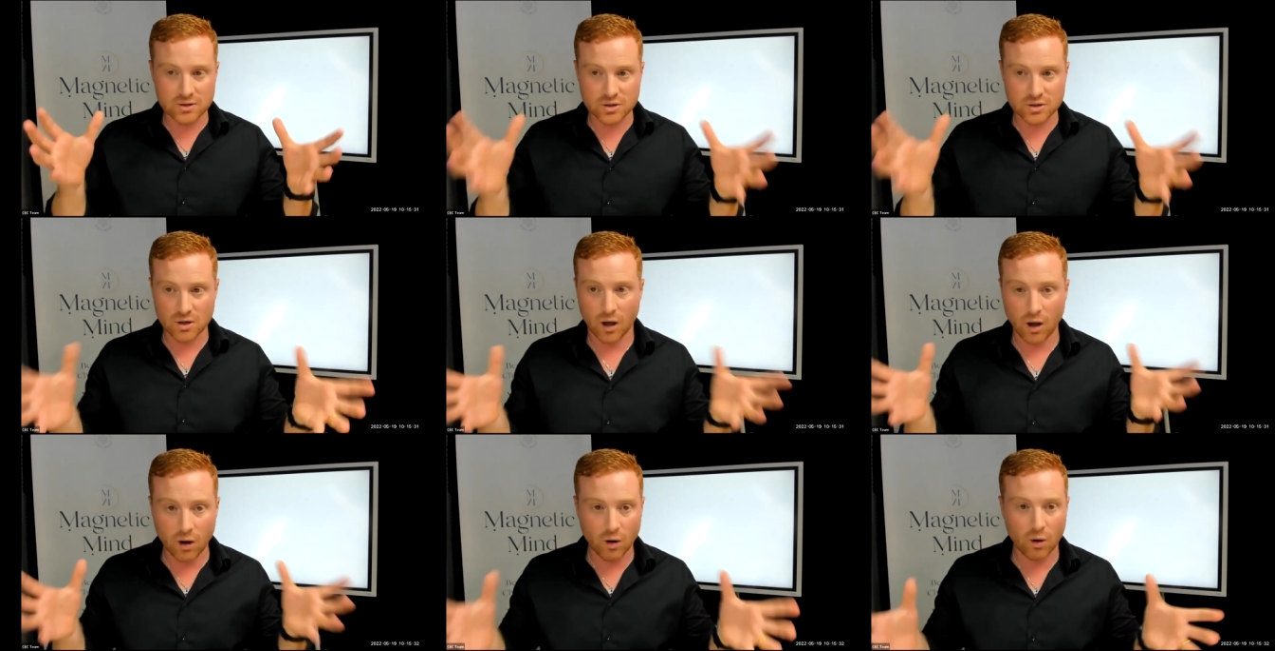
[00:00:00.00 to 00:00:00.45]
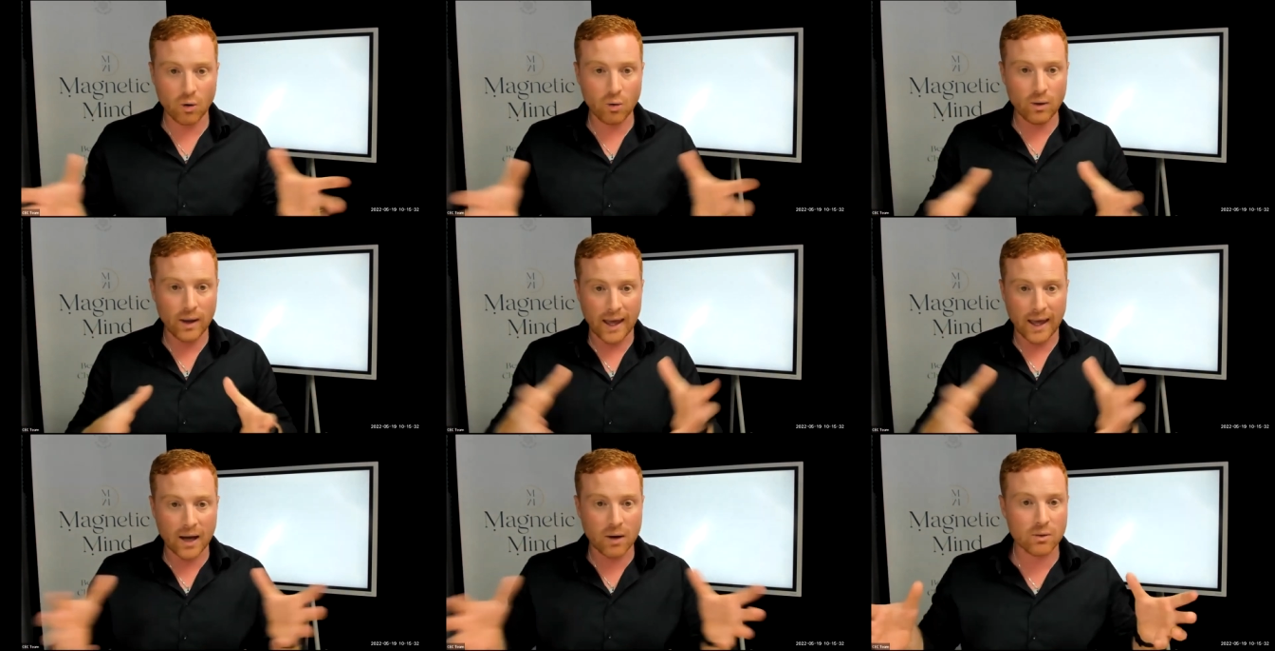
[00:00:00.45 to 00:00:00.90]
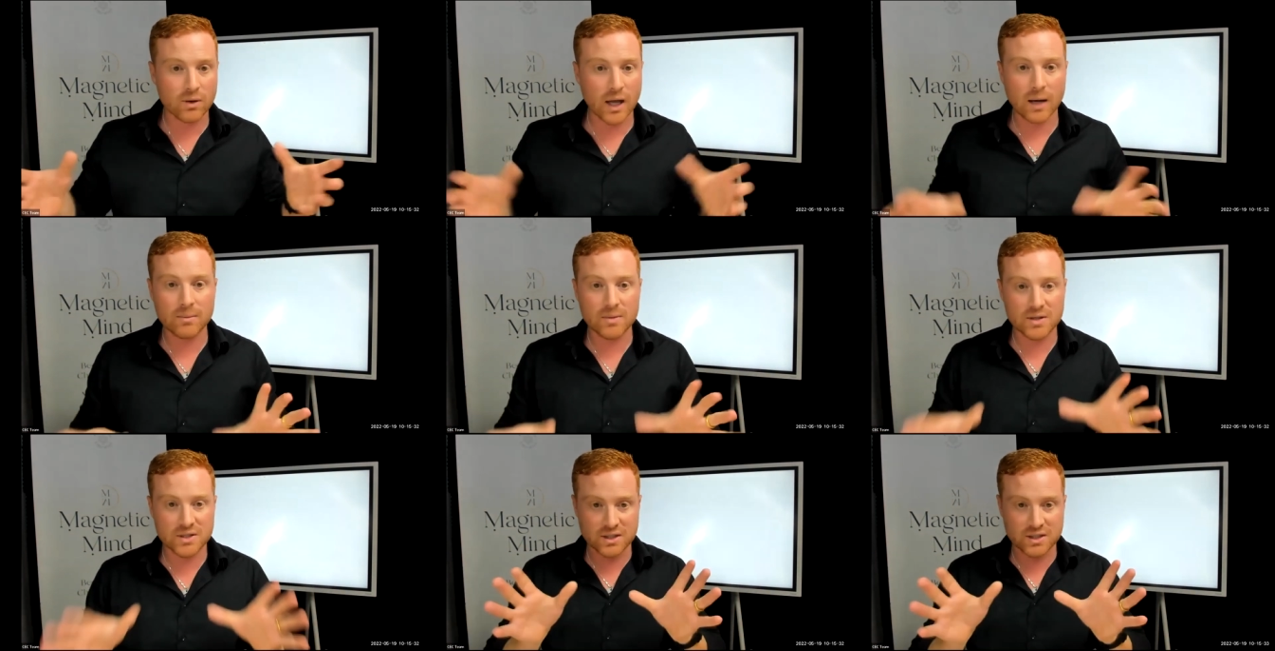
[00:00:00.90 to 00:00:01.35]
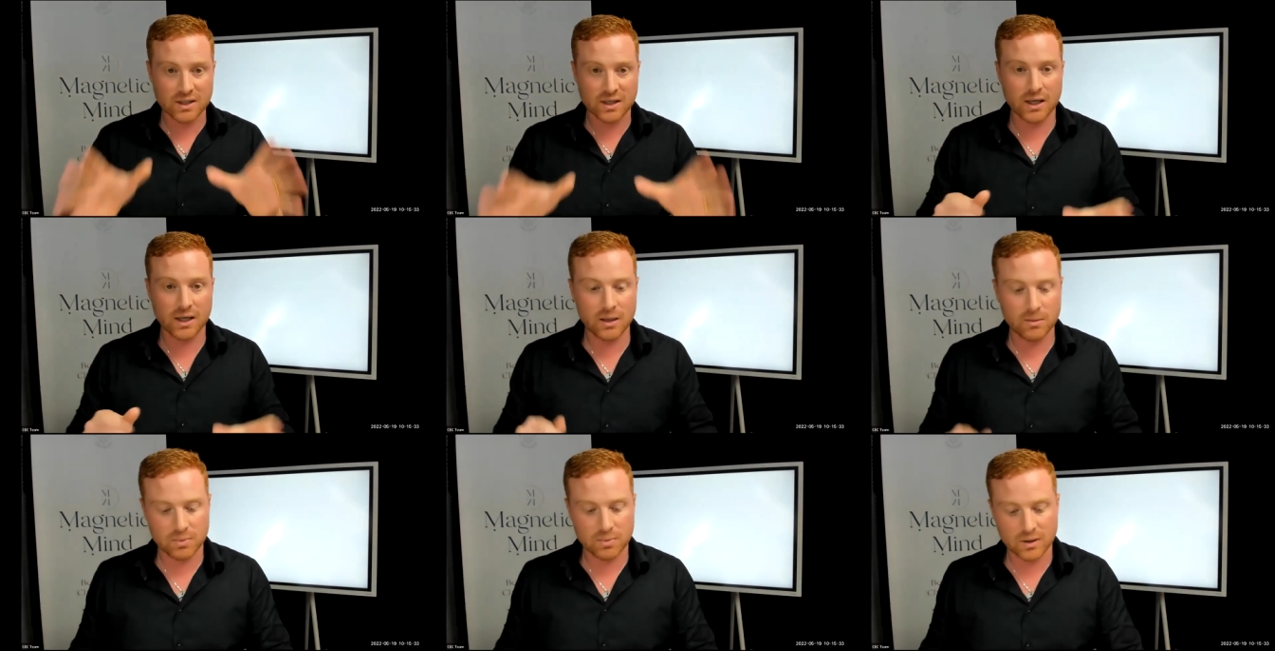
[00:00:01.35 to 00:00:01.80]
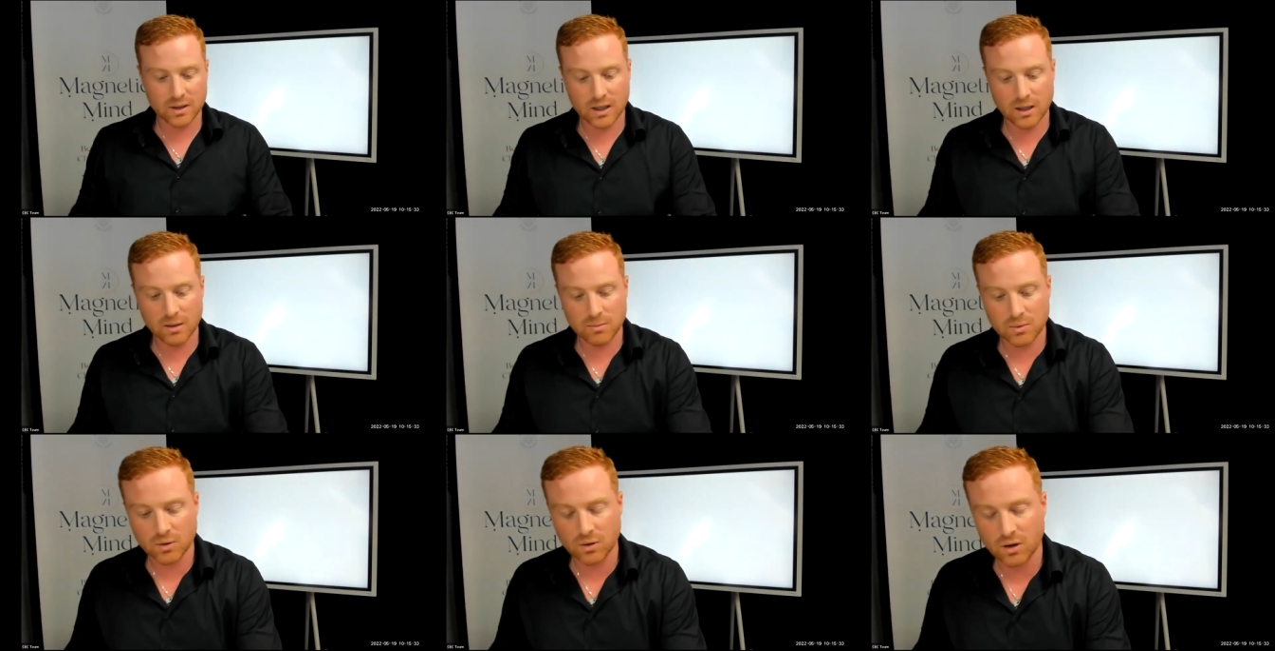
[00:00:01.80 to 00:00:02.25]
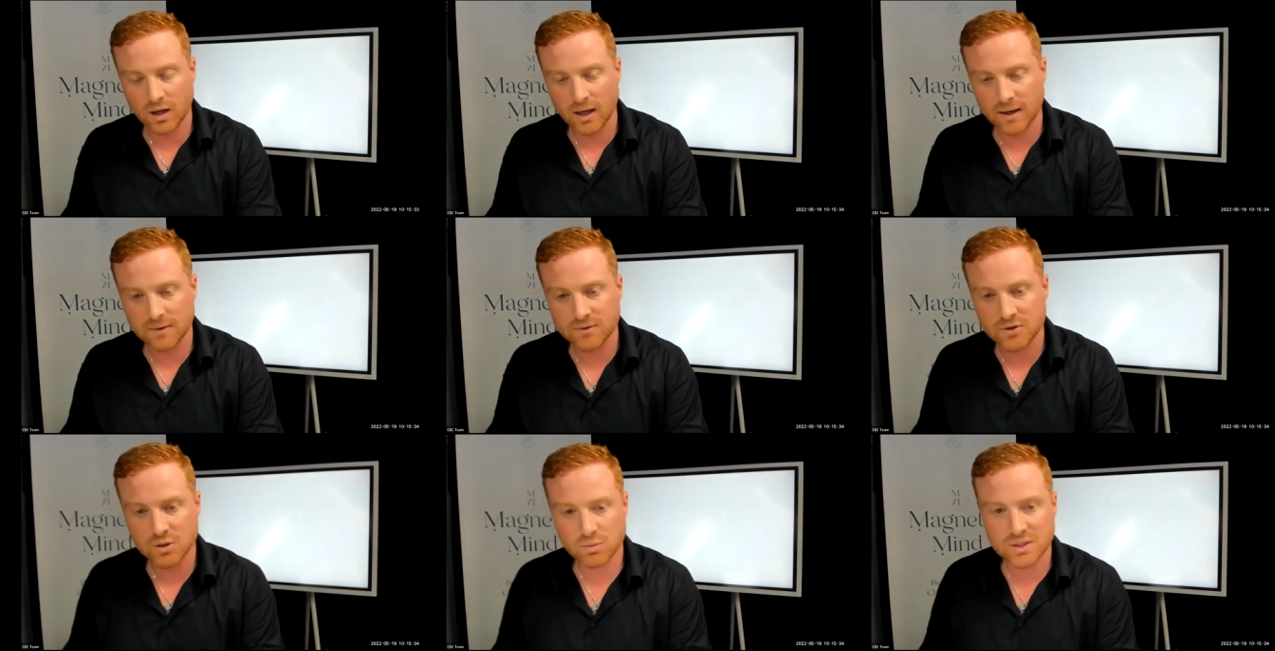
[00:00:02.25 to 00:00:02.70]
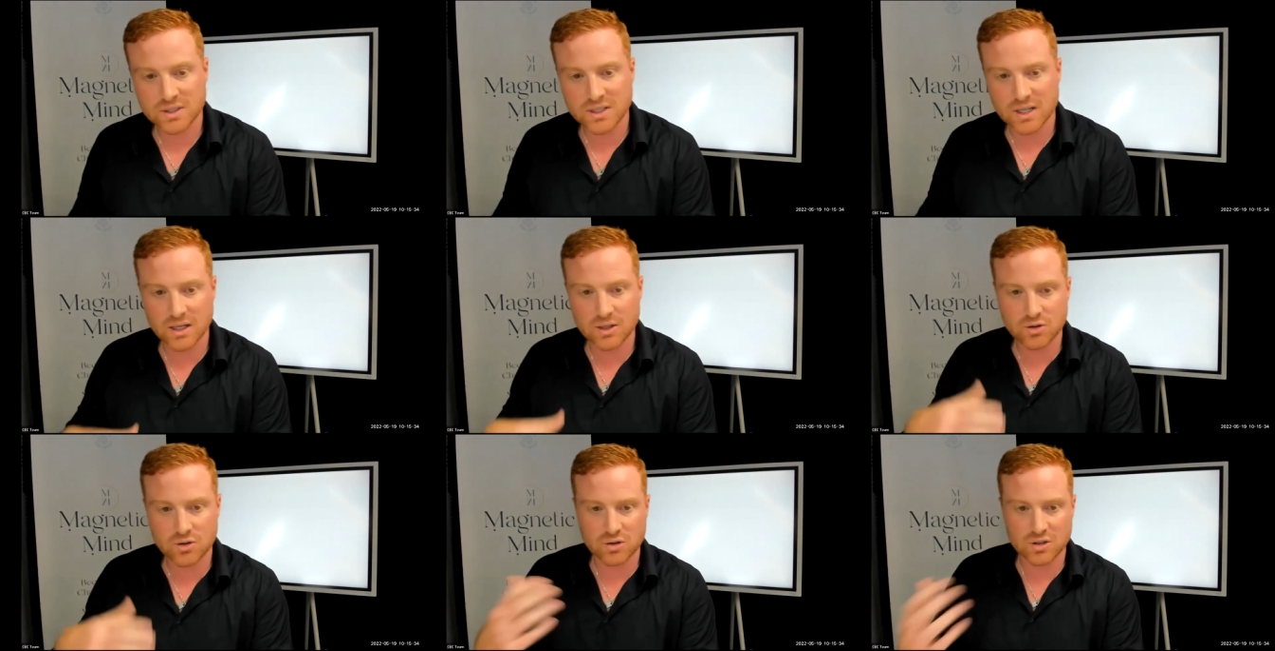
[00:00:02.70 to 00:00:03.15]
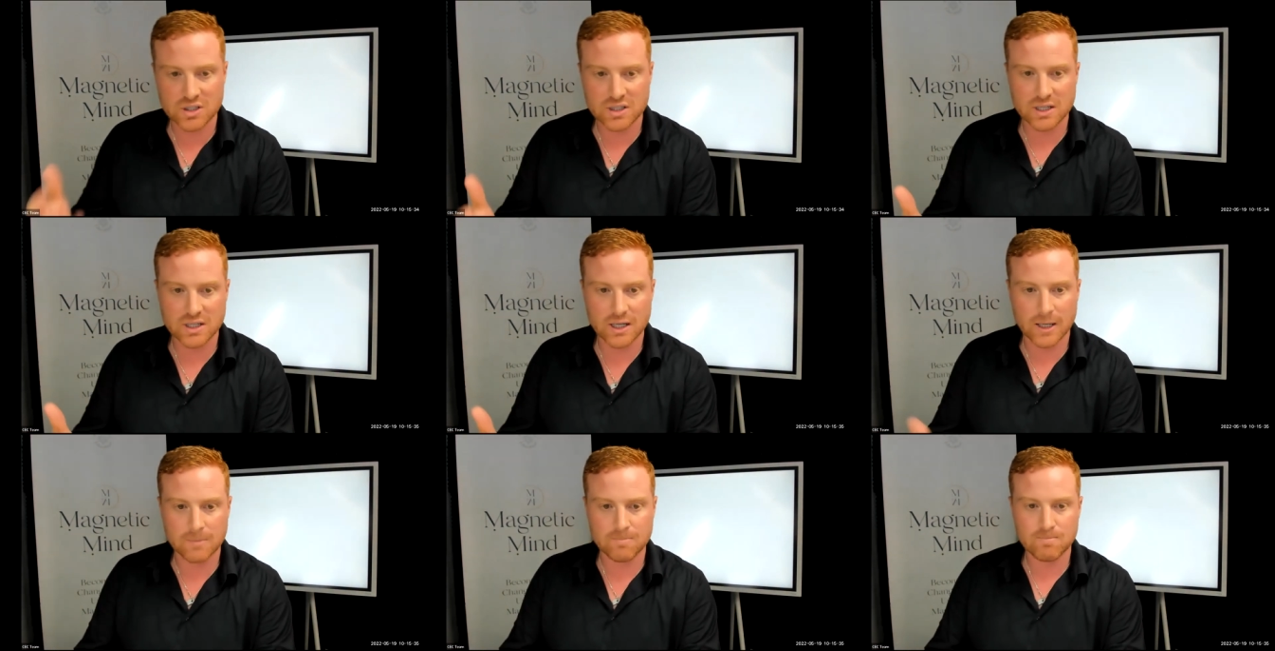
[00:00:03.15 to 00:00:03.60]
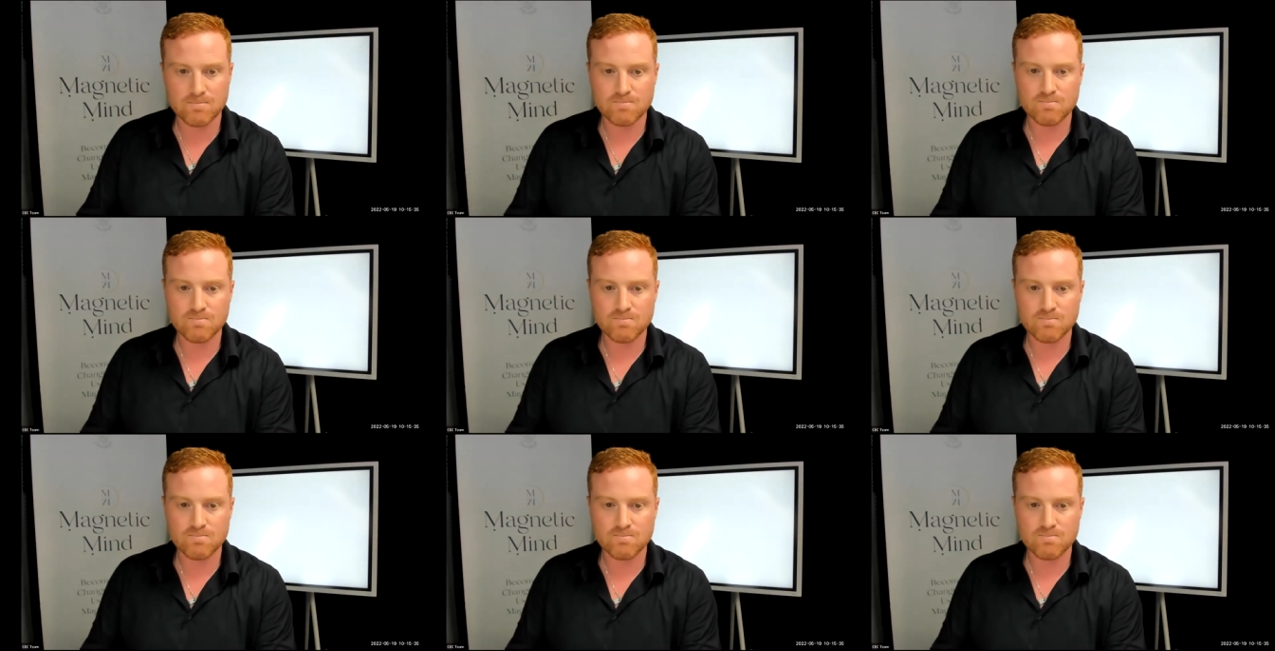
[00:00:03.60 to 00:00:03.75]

whole outcome is to keep you alive. So what's interesting